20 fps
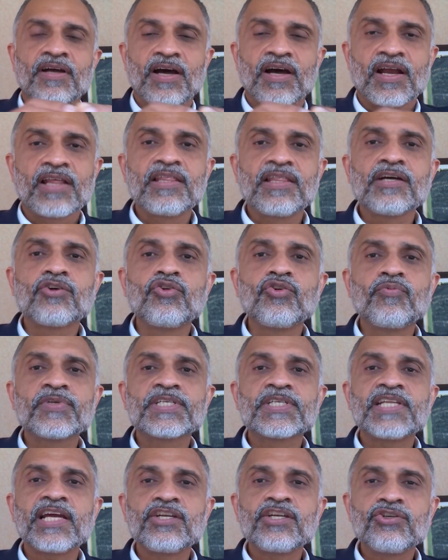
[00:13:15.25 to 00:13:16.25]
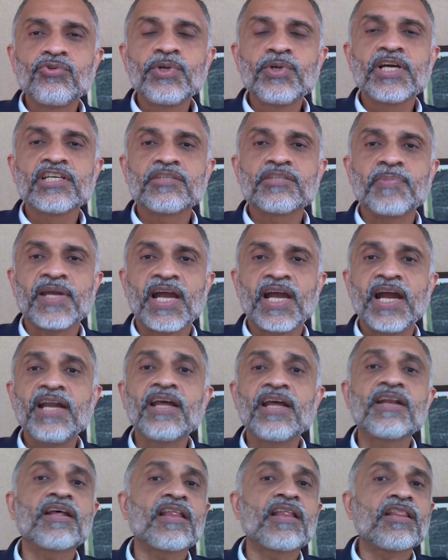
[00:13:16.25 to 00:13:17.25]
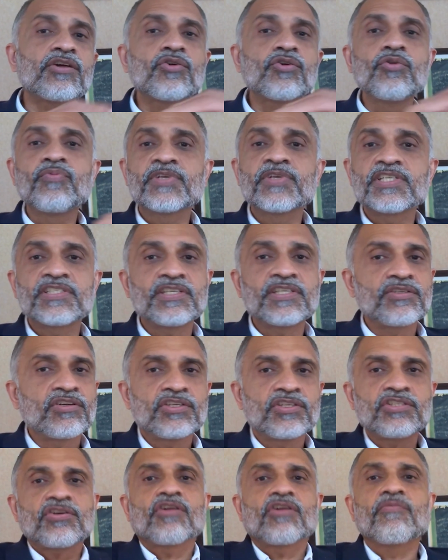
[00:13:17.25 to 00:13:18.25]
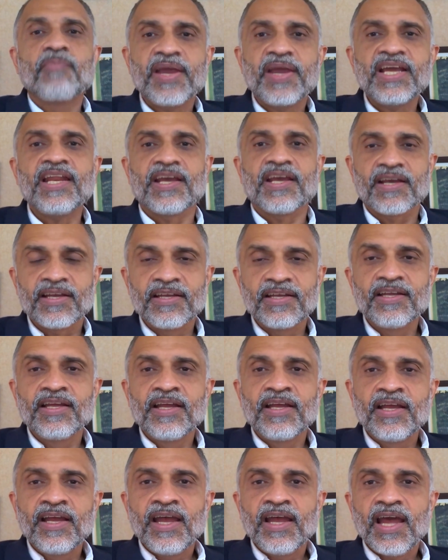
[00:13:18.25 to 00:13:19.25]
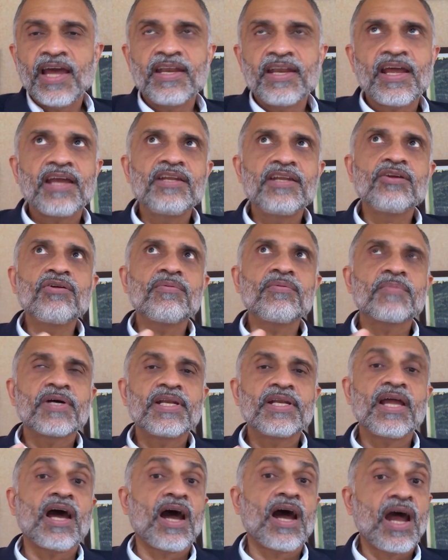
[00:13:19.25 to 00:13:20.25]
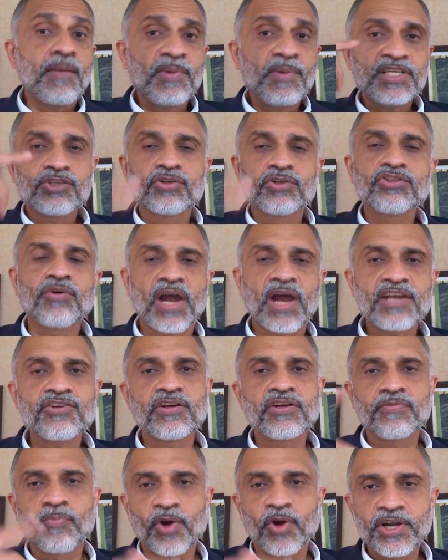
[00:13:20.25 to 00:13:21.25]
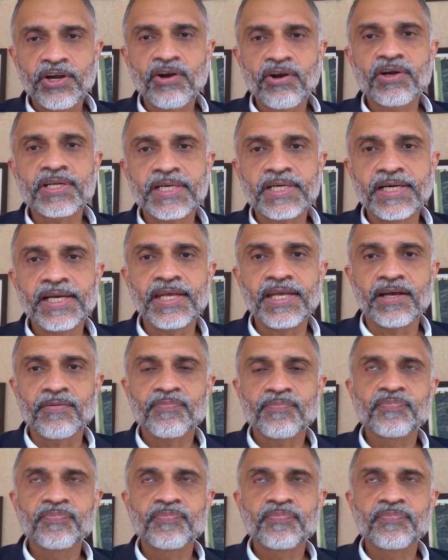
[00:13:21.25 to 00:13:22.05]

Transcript: Another group which is like 2 years behind, and another group which is sort of beginning. And I should have pointed out earlier.